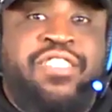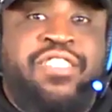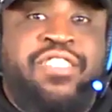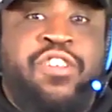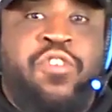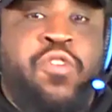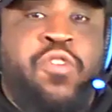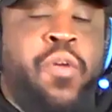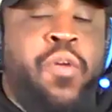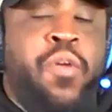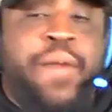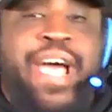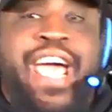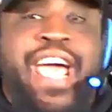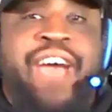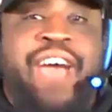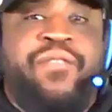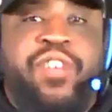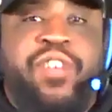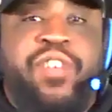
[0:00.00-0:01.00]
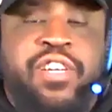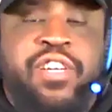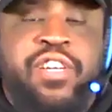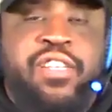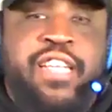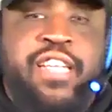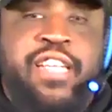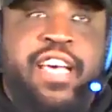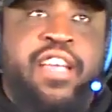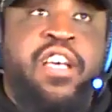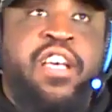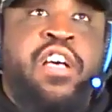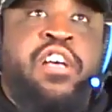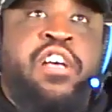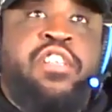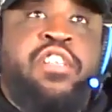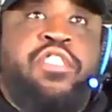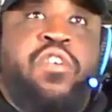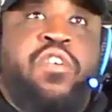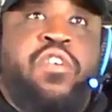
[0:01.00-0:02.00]
Nobody haven't done that.
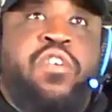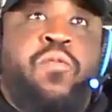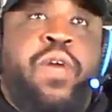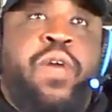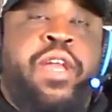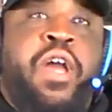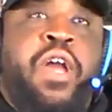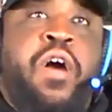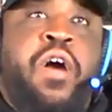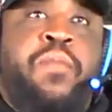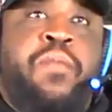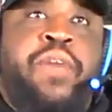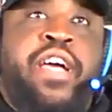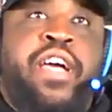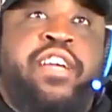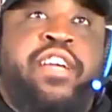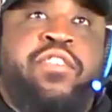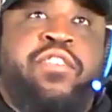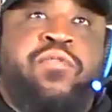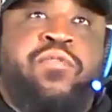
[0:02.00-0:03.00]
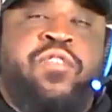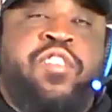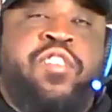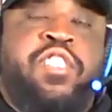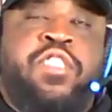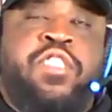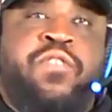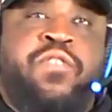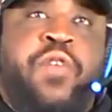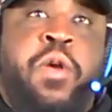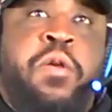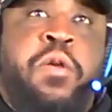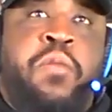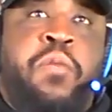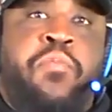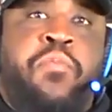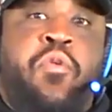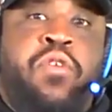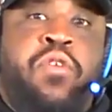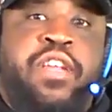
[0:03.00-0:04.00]
So Red Auerbach was just very
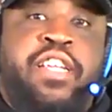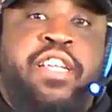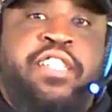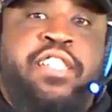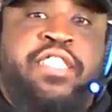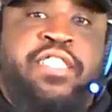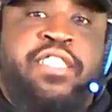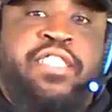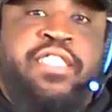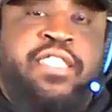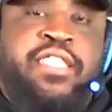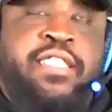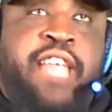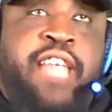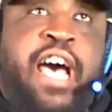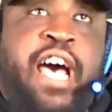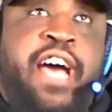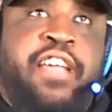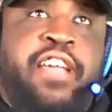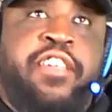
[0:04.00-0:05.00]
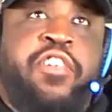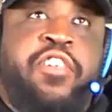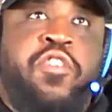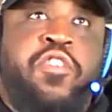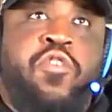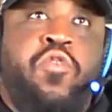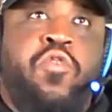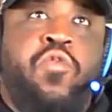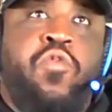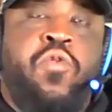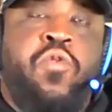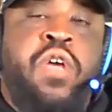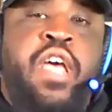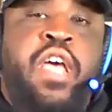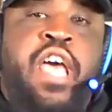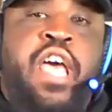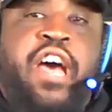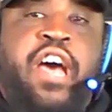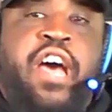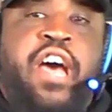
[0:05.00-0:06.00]
important. Just his IQ,
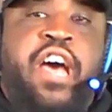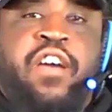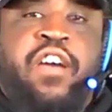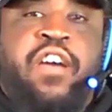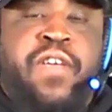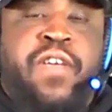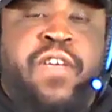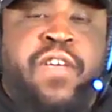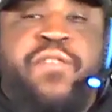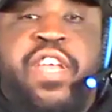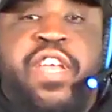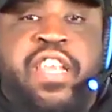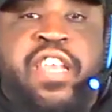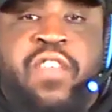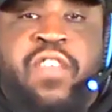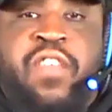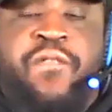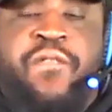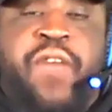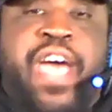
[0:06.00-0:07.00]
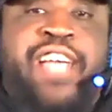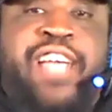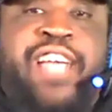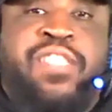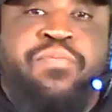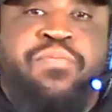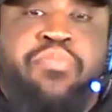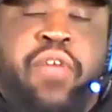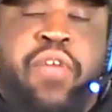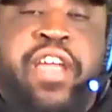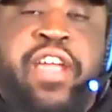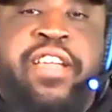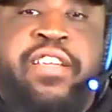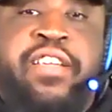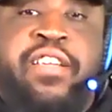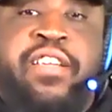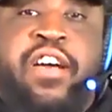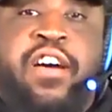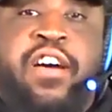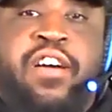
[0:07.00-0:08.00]
invented the fast
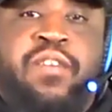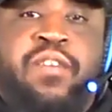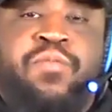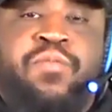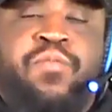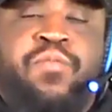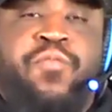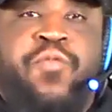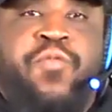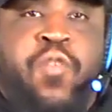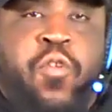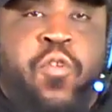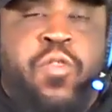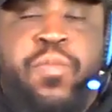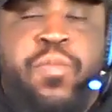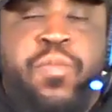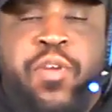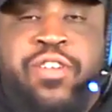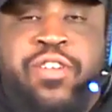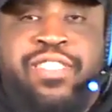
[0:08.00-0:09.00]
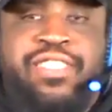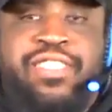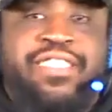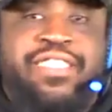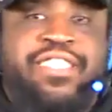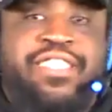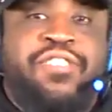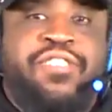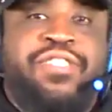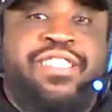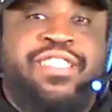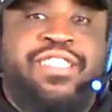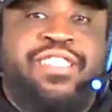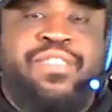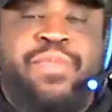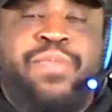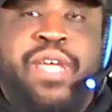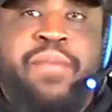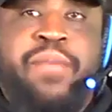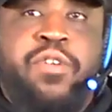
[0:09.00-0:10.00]
break for the Boston Celtics,
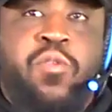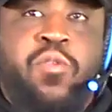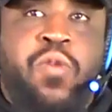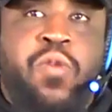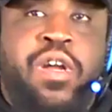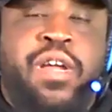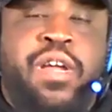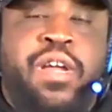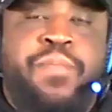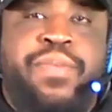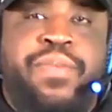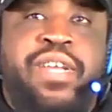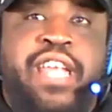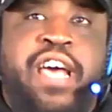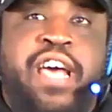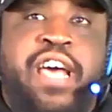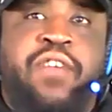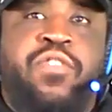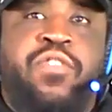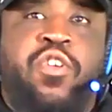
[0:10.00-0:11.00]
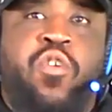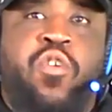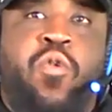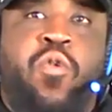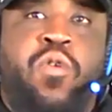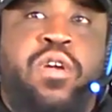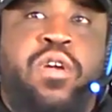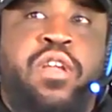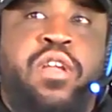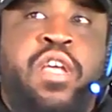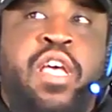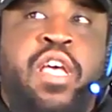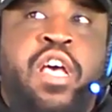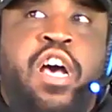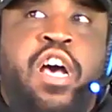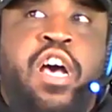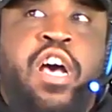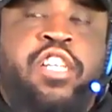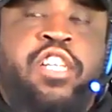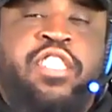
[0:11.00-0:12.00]
be able to run up and down the court.
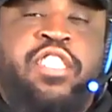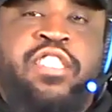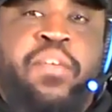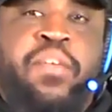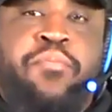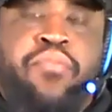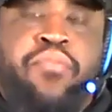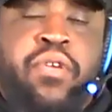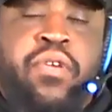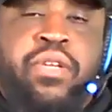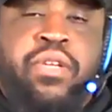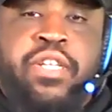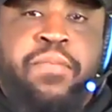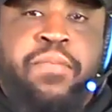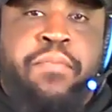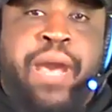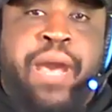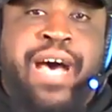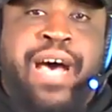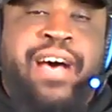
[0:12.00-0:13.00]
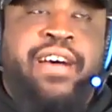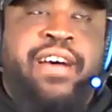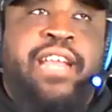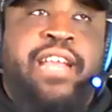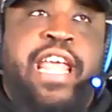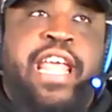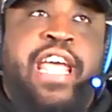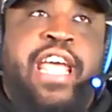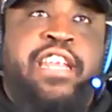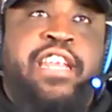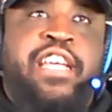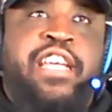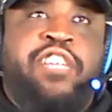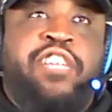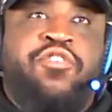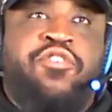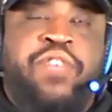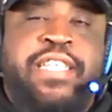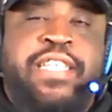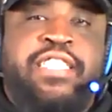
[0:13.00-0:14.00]
Just a brilliant mind, and then
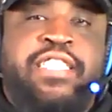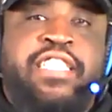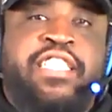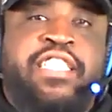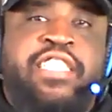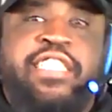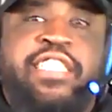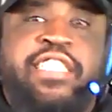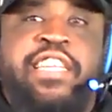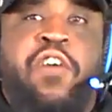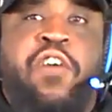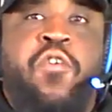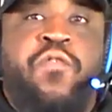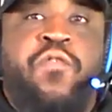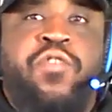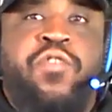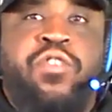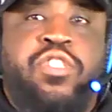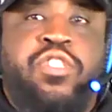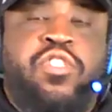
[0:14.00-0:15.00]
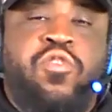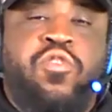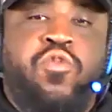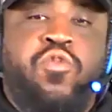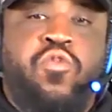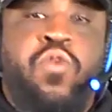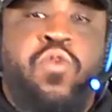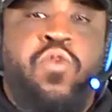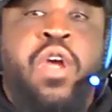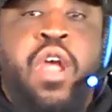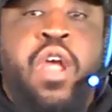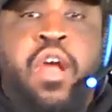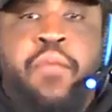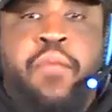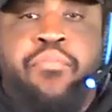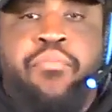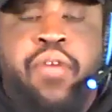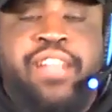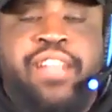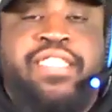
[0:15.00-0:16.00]
transition over to
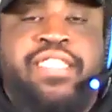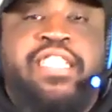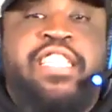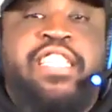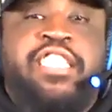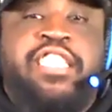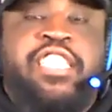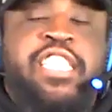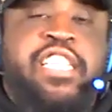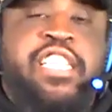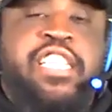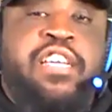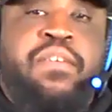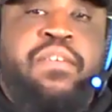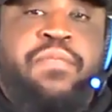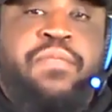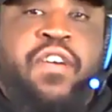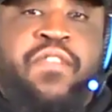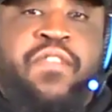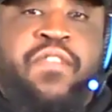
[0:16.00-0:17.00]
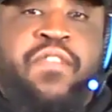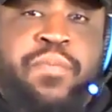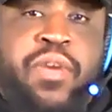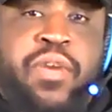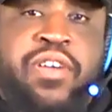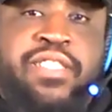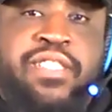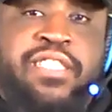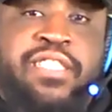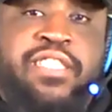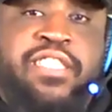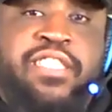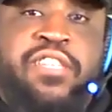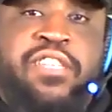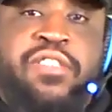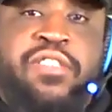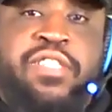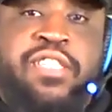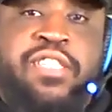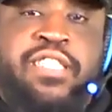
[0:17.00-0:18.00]
president GM of the Boston
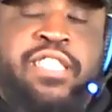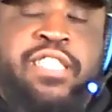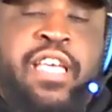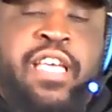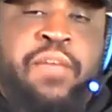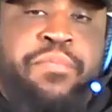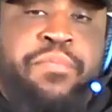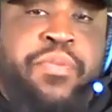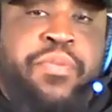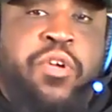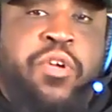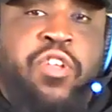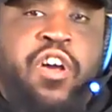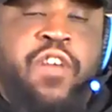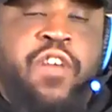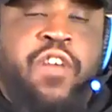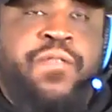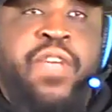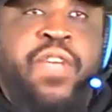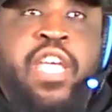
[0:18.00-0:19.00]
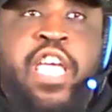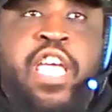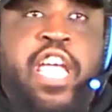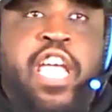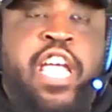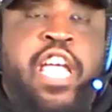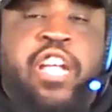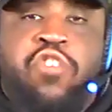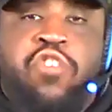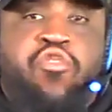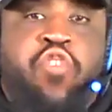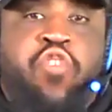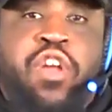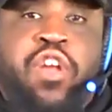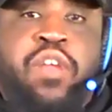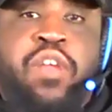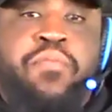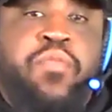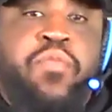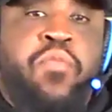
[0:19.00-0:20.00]
Celtics and pull off
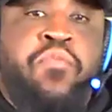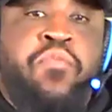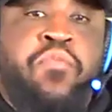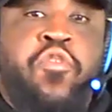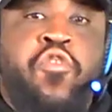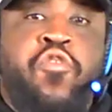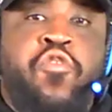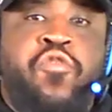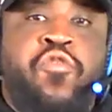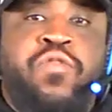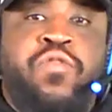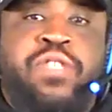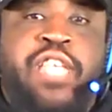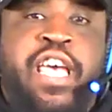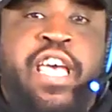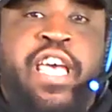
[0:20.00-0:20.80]
incredible moves.